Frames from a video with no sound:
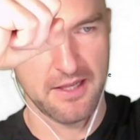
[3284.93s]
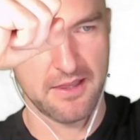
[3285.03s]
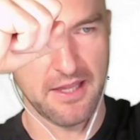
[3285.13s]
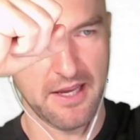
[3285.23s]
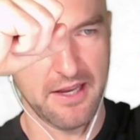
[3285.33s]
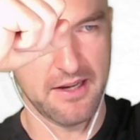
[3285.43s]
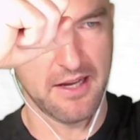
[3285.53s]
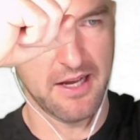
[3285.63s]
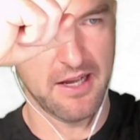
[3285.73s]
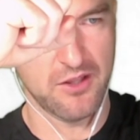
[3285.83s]
then
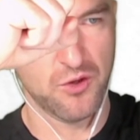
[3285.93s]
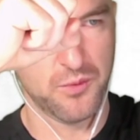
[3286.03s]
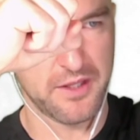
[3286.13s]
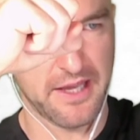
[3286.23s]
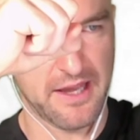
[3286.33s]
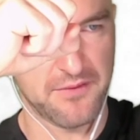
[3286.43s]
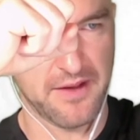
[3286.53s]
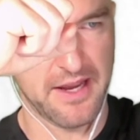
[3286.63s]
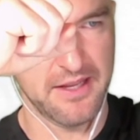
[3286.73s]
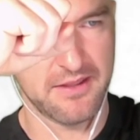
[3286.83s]
you would have
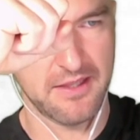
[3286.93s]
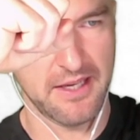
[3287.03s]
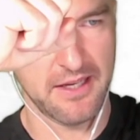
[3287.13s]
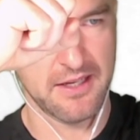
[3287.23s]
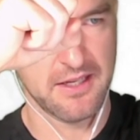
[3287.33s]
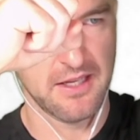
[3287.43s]
anything